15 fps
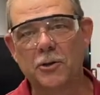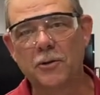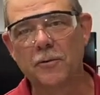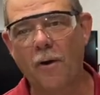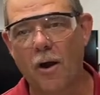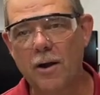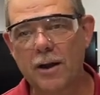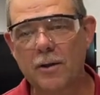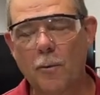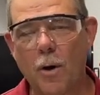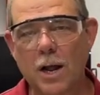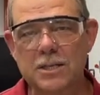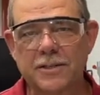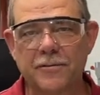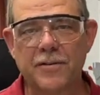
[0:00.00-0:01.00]
You've already
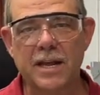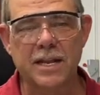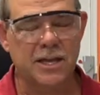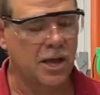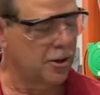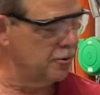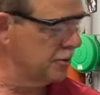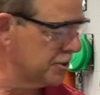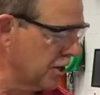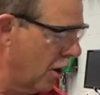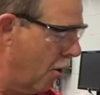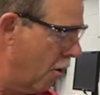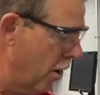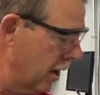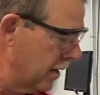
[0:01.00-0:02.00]
watched videos
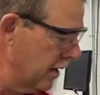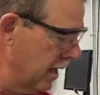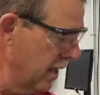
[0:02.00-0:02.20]
on